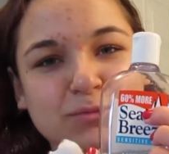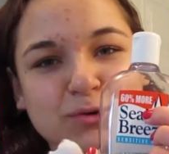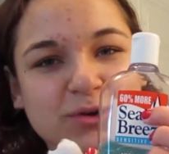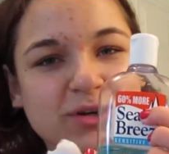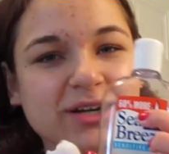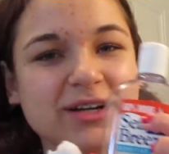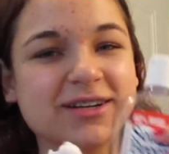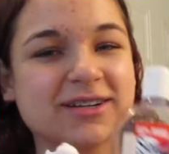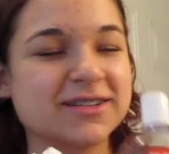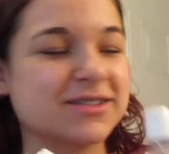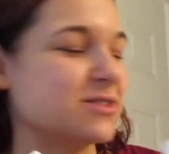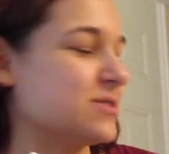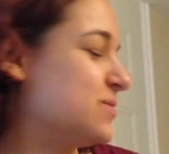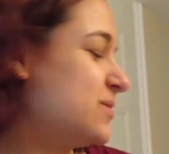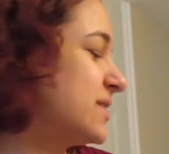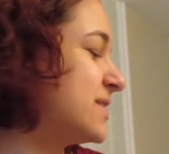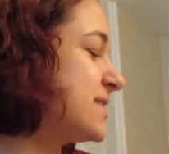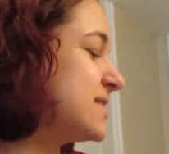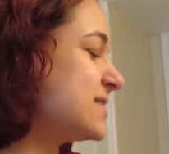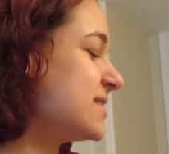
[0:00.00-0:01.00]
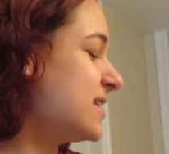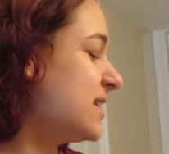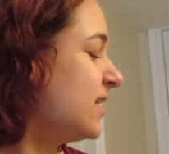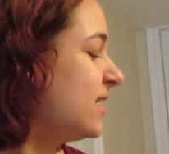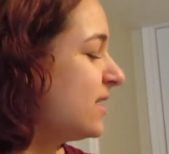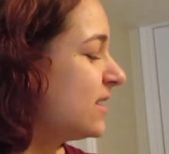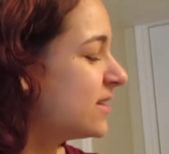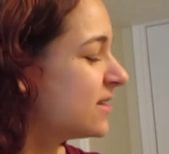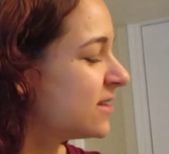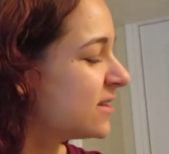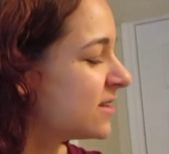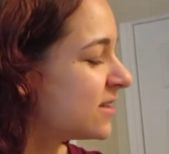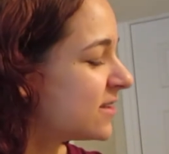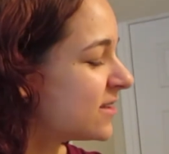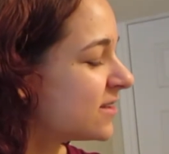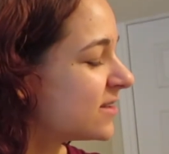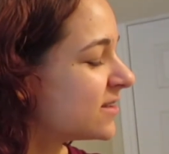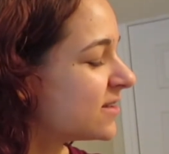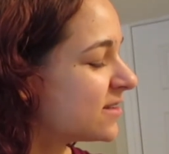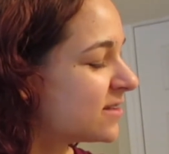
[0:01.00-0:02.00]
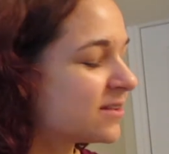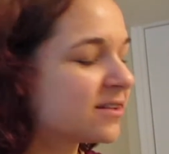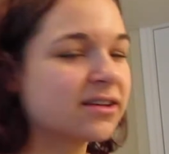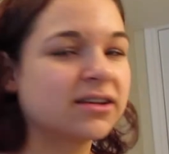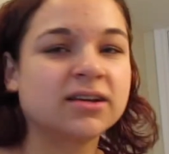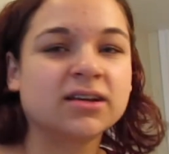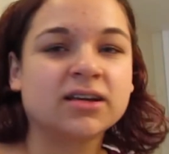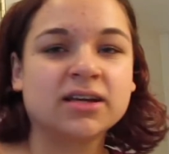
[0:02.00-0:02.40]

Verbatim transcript: more as you can see. I'm